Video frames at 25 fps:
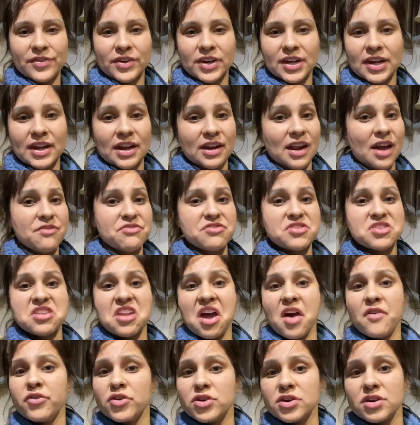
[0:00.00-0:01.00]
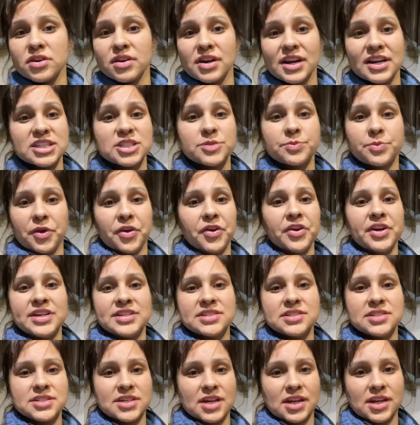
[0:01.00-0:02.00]
in it and I've never
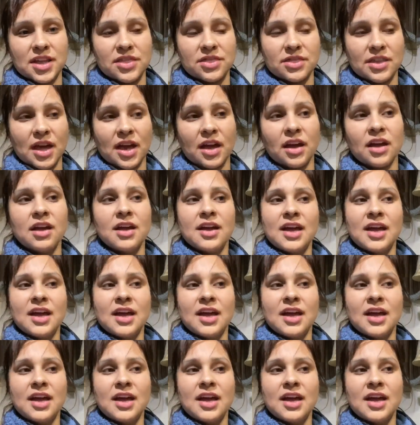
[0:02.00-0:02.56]
experienced anything.